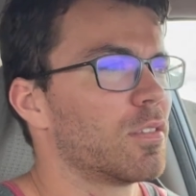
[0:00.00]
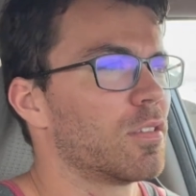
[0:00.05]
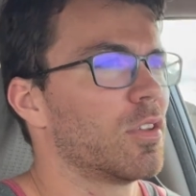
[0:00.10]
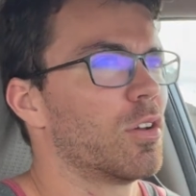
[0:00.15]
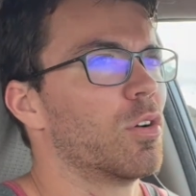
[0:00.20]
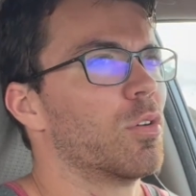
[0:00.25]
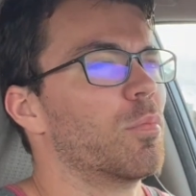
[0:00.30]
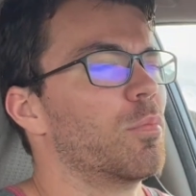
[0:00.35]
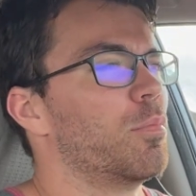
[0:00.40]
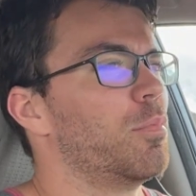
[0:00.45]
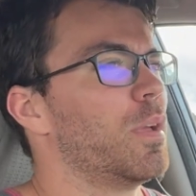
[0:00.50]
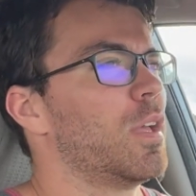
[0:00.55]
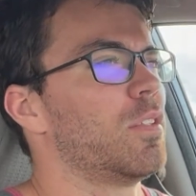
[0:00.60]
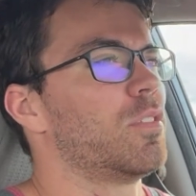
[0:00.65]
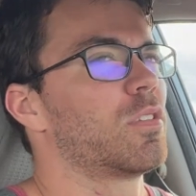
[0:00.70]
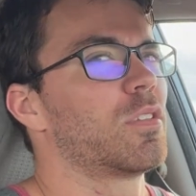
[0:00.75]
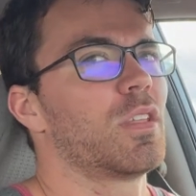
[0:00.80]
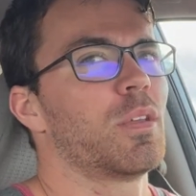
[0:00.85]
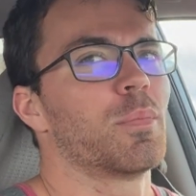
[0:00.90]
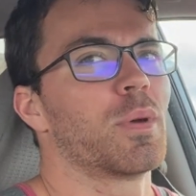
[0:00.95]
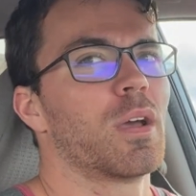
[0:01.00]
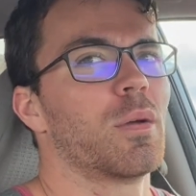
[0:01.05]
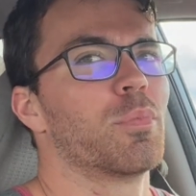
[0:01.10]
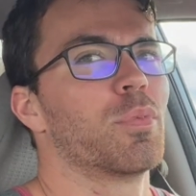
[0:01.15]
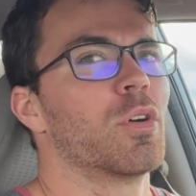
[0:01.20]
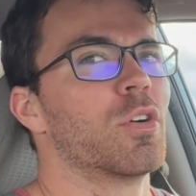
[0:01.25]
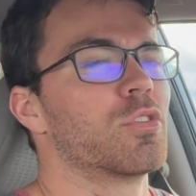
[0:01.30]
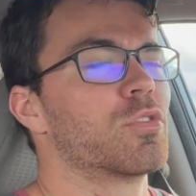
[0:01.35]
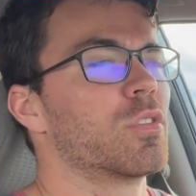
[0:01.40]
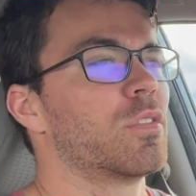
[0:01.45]
So basically my
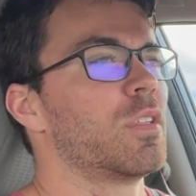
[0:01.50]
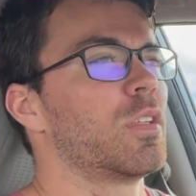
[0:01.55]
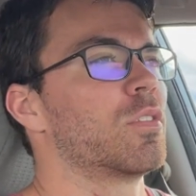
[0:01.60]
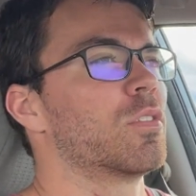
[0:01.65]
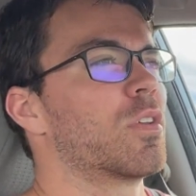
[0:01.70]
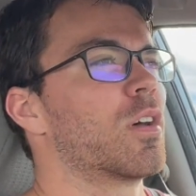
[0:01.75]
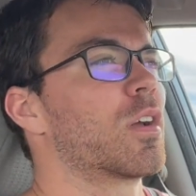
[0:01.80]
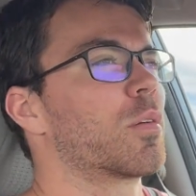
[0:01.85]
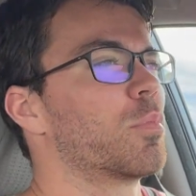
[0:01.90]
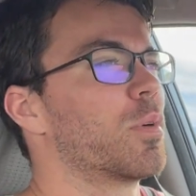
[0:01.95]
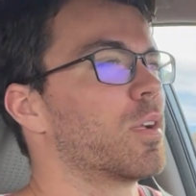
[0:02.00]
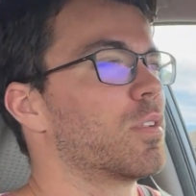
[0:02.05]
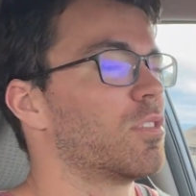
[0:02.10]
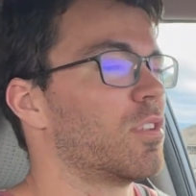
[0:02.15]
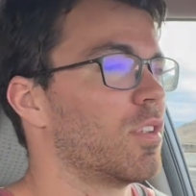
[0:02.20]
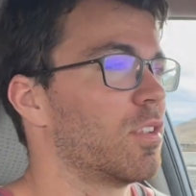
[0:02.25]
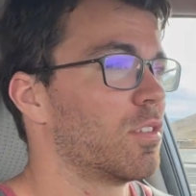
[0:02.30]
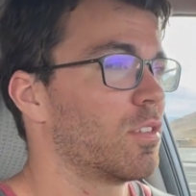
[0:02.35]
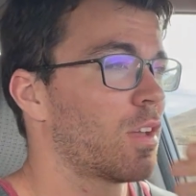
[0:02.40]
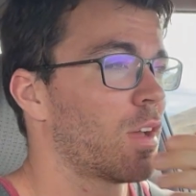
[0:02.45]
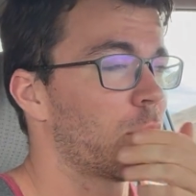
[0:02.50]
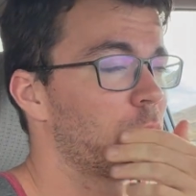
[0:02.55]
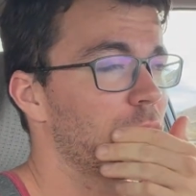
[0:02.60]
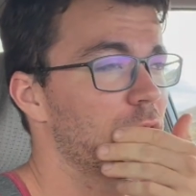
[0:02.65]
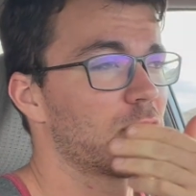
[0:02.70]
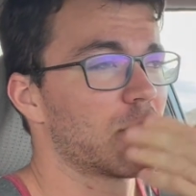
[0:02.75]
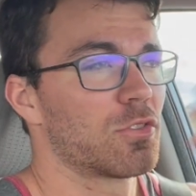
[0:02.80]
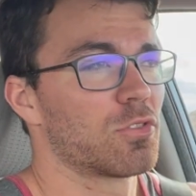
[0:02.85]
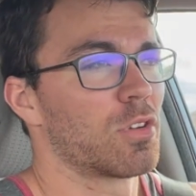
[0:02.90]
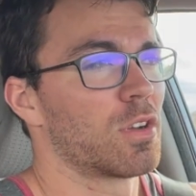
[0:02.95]
approach with these log presses, I'm
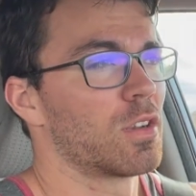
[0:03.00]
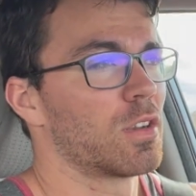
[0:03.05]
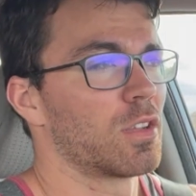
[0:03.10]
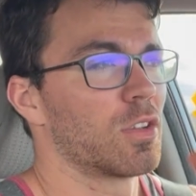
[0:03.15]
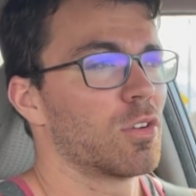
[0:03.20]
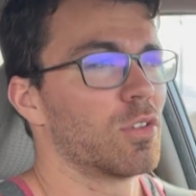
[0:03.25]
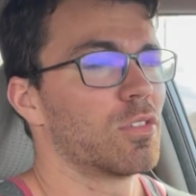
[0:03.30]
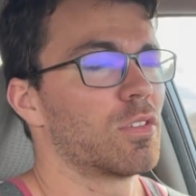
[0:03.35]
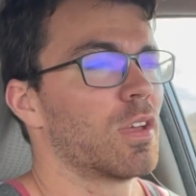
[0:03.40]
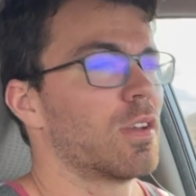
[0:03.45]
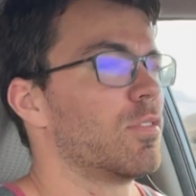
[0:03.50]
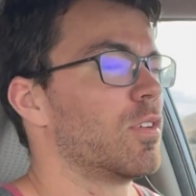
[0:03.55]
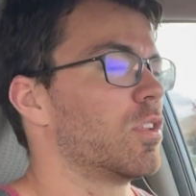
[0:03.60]
just trying to go as heavy